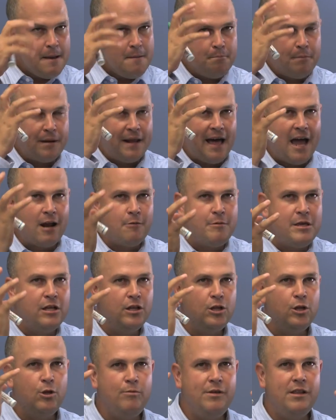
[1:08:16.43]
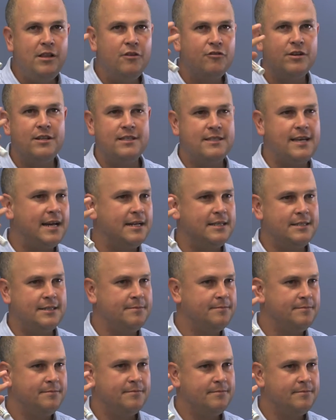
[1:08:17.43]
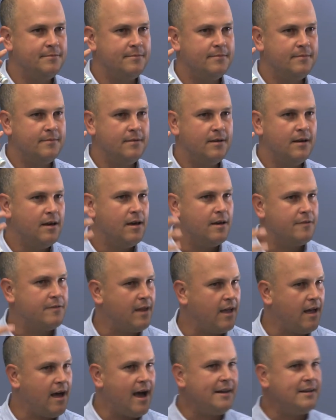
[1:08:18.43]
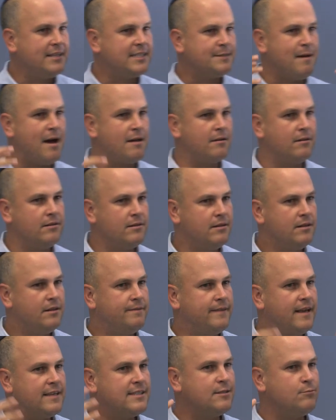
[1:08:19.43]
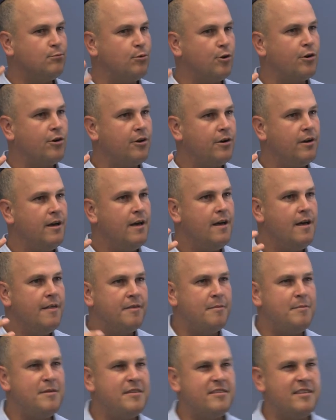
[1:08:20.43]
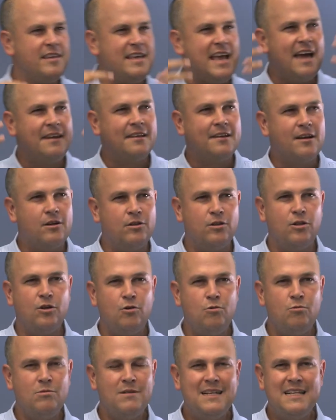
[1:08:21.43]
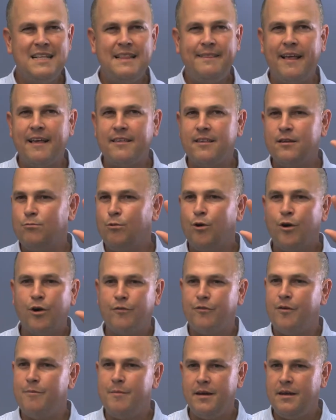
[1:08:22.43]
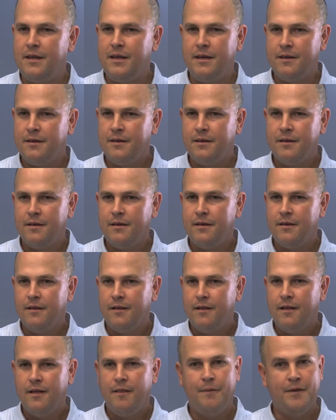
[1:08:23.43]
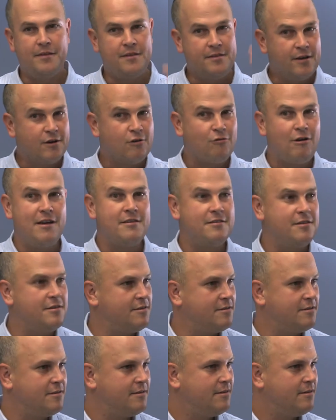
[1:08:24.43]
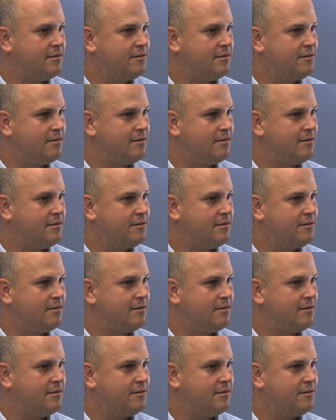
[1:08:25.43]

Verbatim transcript: But how do we glue religion and Zionism? The Zionist model doesn't work. The Messianic glue doesn't work for many. This is a crisis.